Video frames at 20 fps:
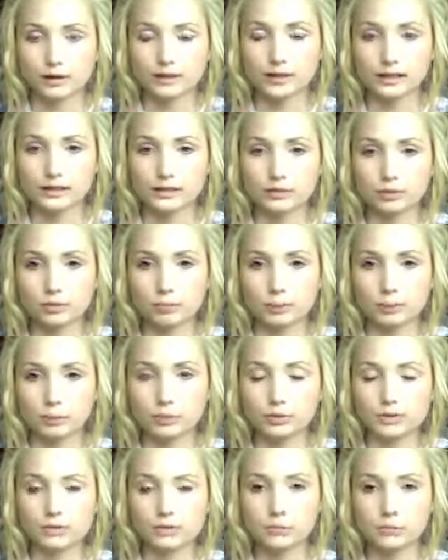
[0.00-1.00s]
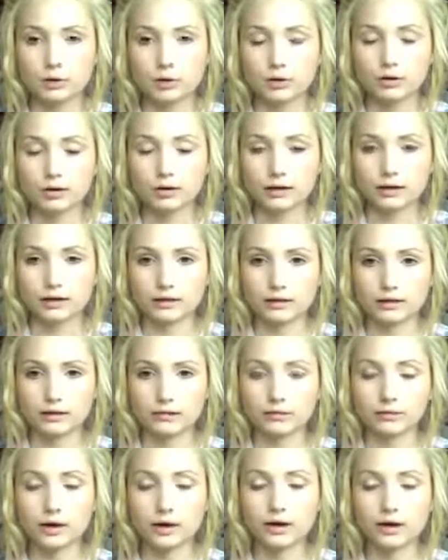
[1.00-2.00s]
a key sort of building block
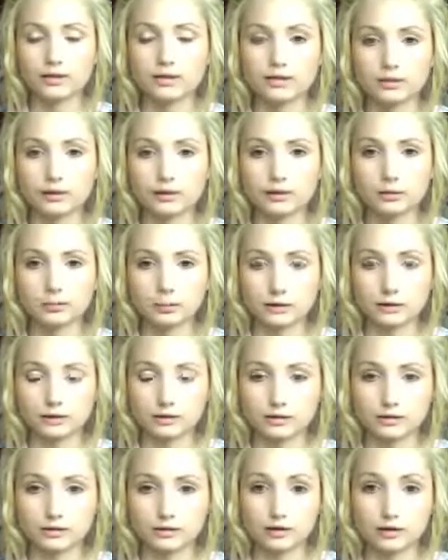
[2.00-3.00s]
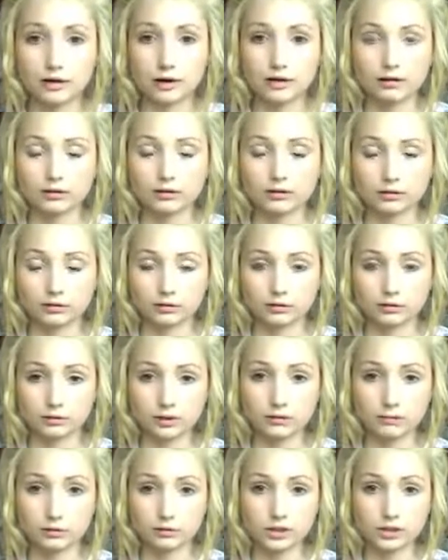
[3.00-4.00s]
in fighting like
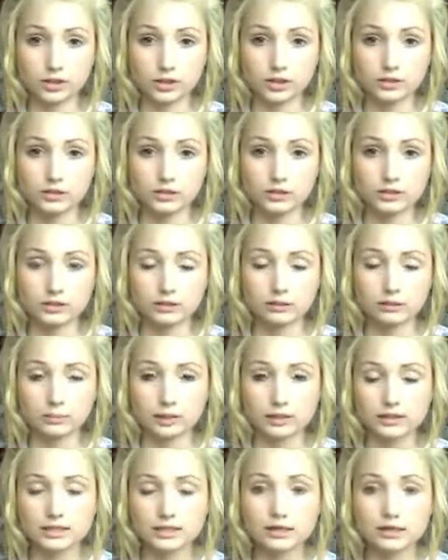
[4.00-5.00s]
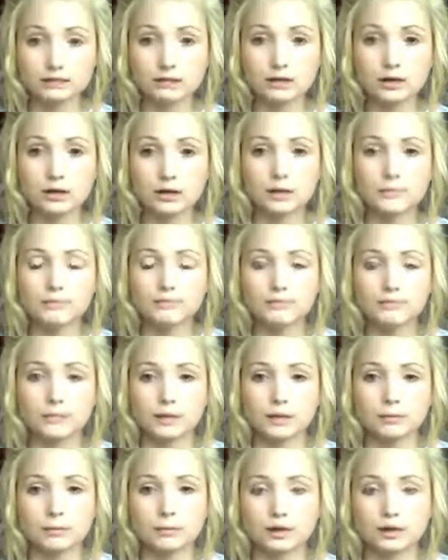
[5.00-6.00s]
the infections and the bacteria.
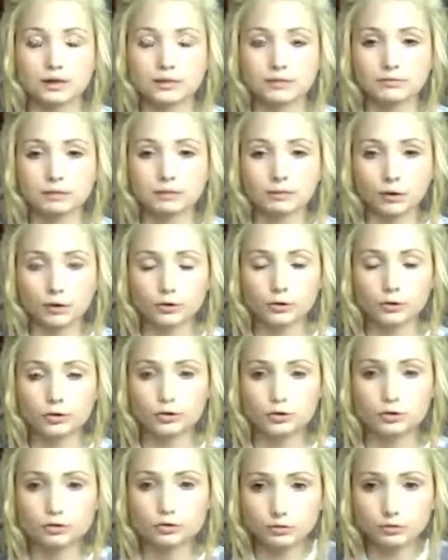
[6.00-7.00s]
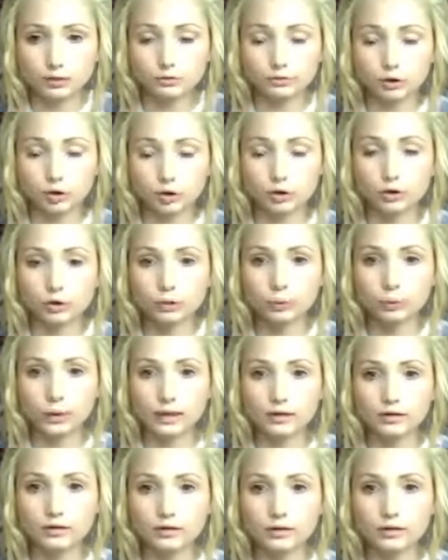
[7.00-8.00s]
Because if you've got good
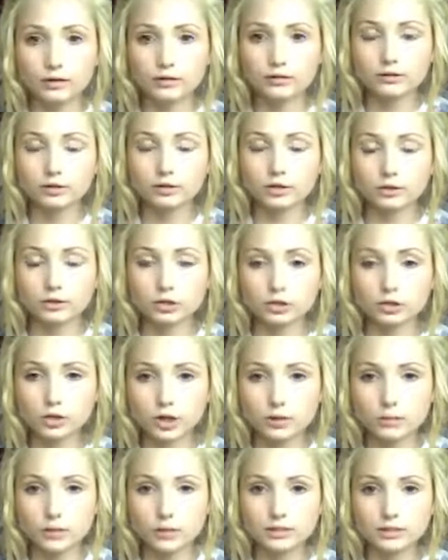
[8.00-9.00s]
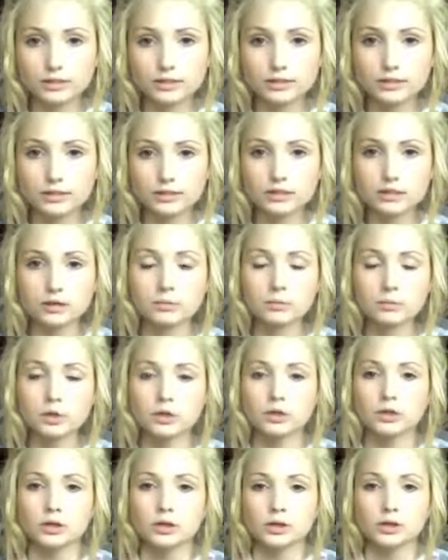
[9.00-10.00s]
weight on you, got a strong immune system,
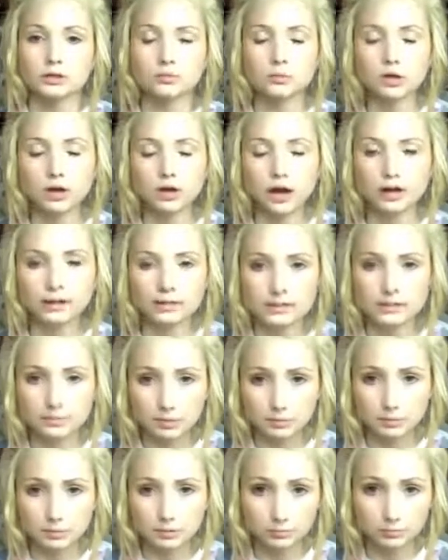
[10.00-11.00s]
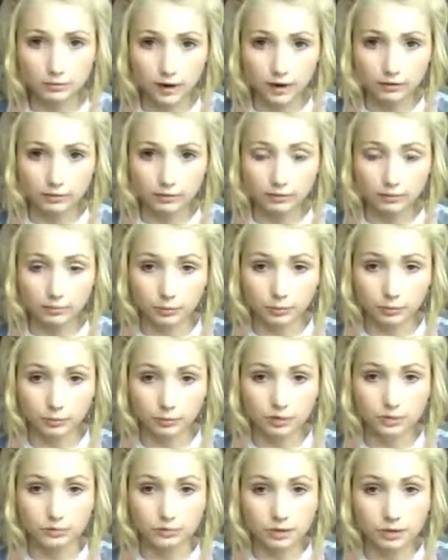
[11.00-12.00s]
you're more likely to be able to fight off the
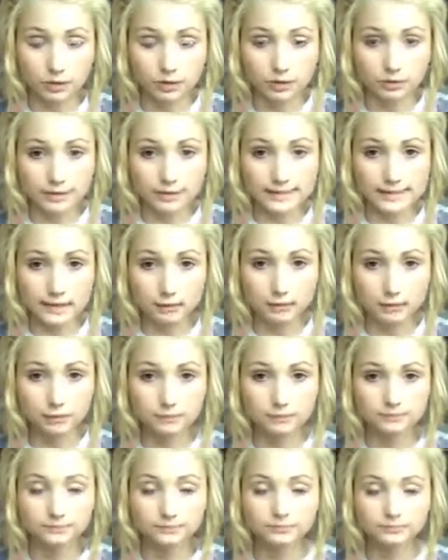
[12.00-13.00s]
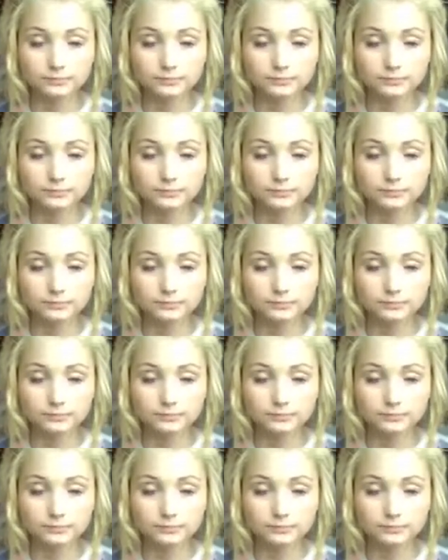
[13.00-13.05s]
bugs by yourself.